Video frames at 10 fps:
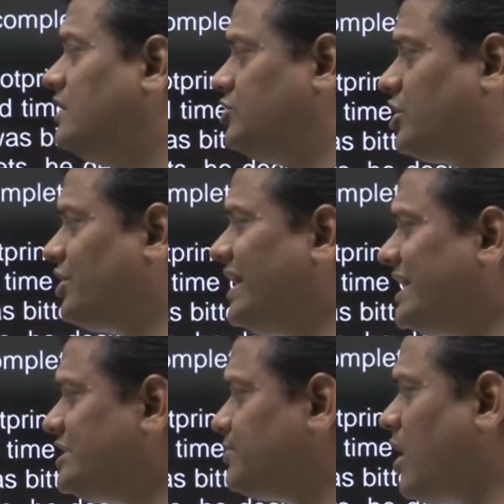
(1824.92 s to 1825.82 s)
The
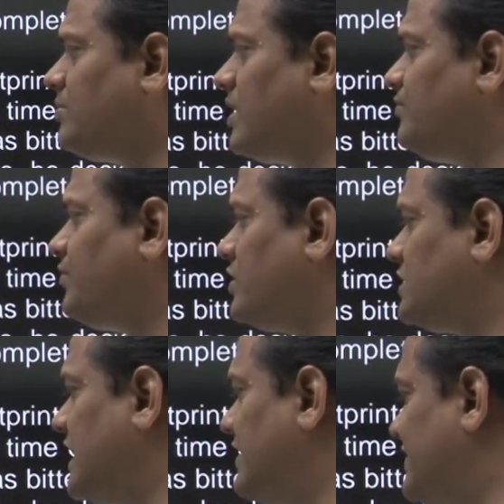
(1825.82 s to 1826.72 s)
greatest problem for
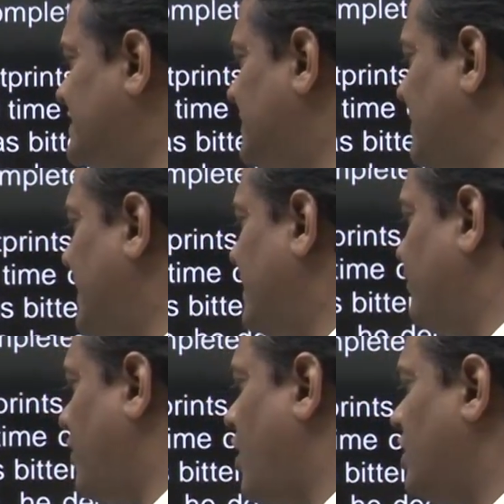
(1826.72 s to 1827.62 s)
the invisible man
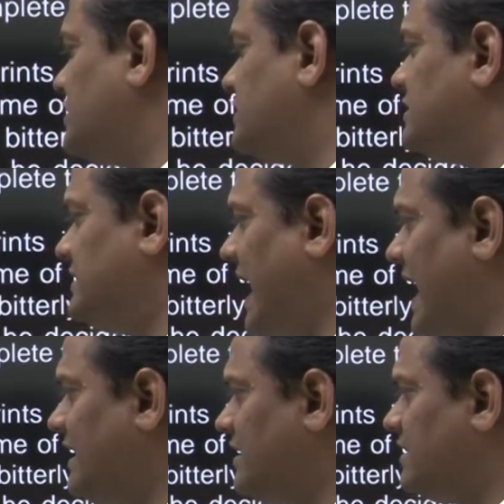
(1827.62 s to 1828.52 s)
was
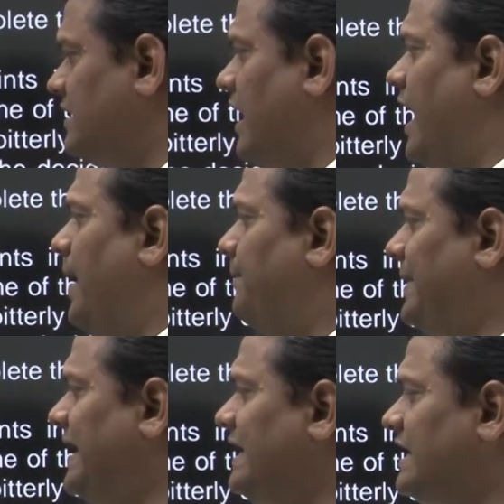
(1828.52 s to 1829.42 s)
that
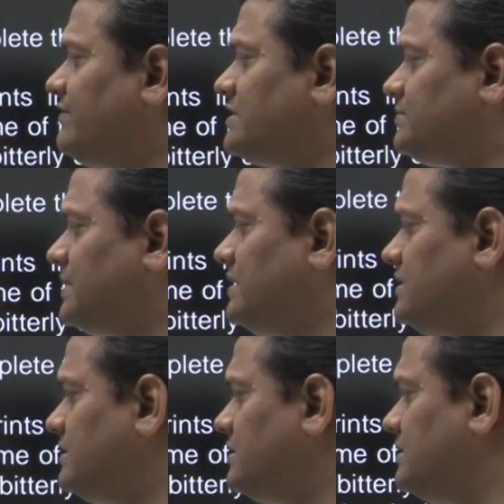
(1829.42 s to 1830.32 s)
being invisible,
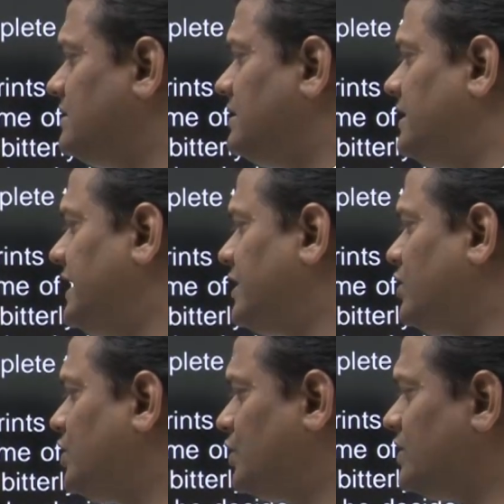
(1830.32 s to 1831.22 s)
he
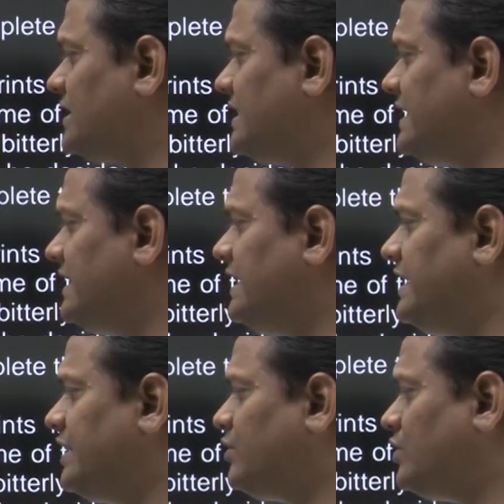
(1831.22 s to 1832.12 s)
could do nothing,
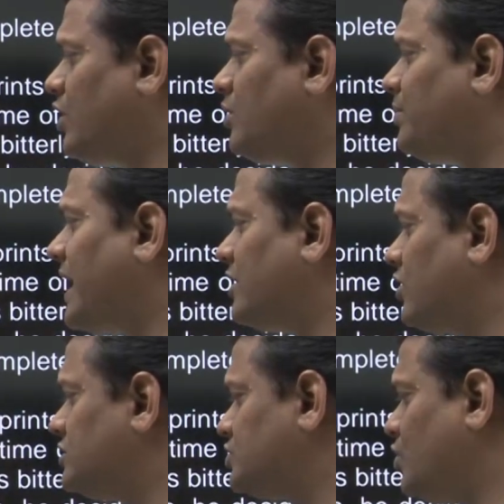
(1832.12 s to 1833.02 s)
he could not buy
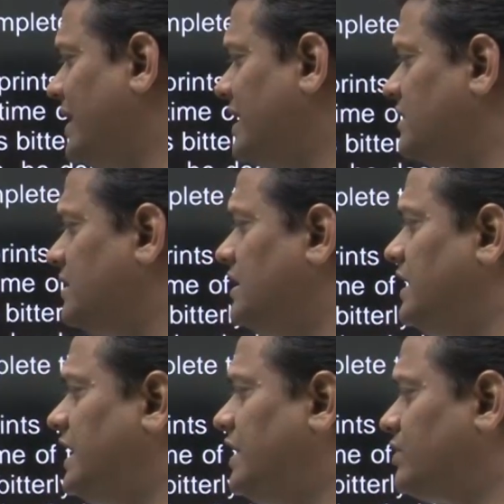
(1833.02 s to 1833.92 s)
clothes to wear,
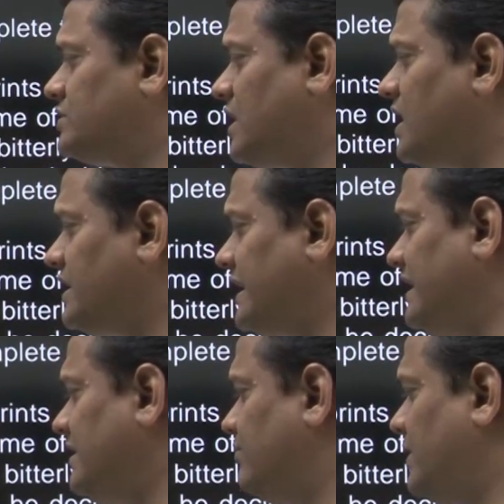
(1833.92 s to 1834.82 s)
he was
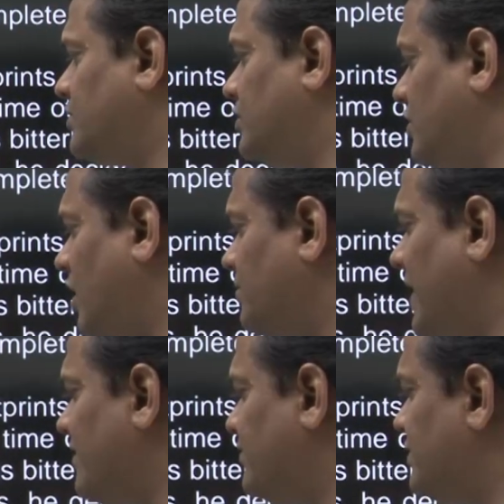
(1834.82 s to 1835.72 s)
hungry but could not
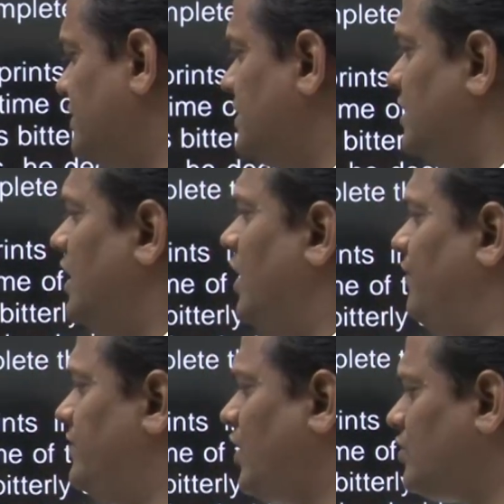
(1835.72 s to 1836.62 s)
buy food,
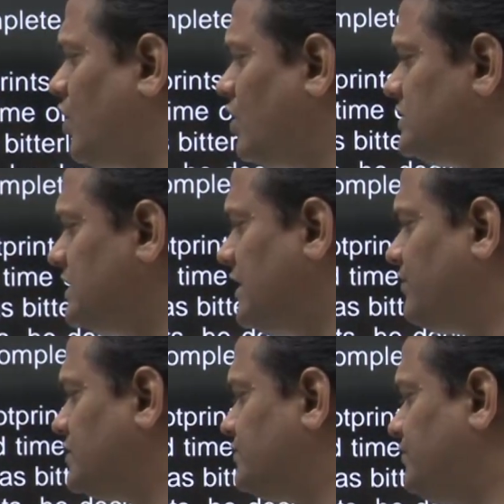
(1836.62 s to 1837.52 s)
without clothes he
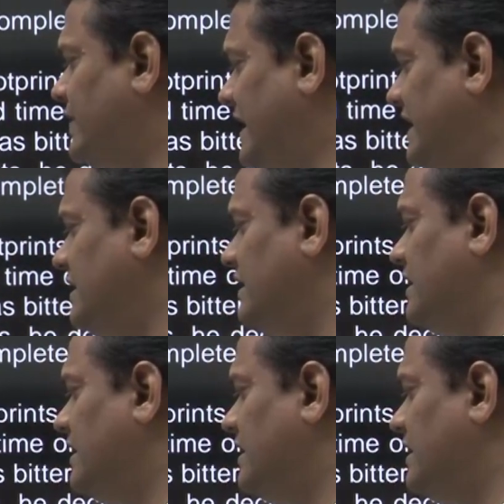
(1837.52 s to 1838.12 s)
was feeling